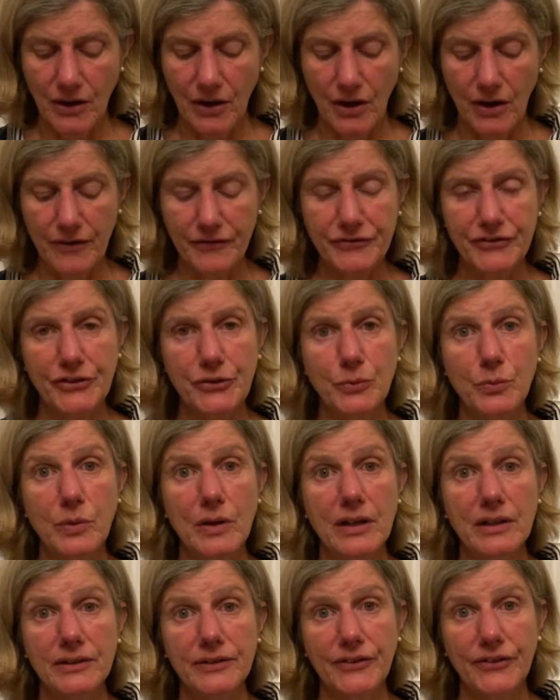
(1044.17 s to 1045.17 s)
After the
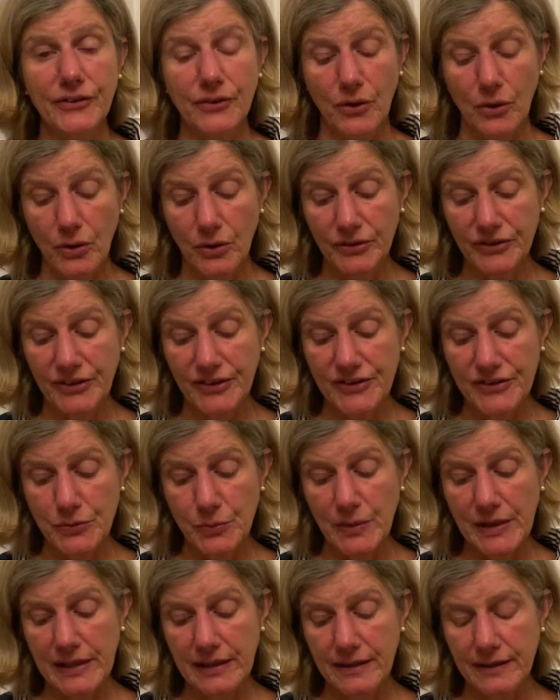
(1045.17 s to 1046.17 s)
world's hottest
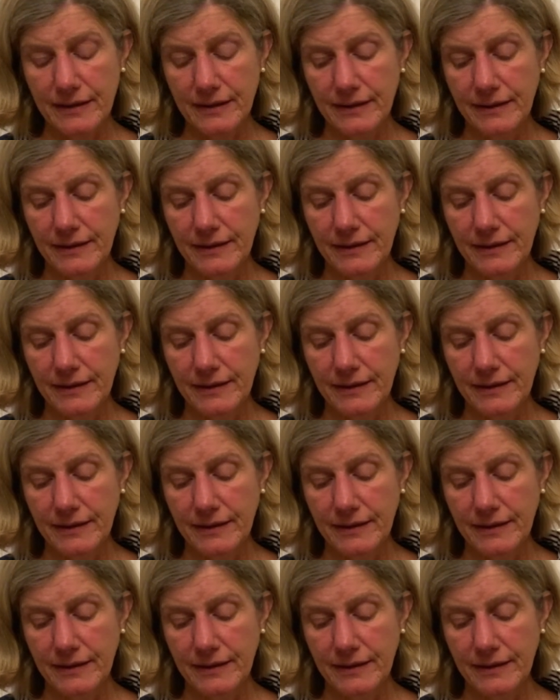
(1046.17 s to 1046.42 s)
week,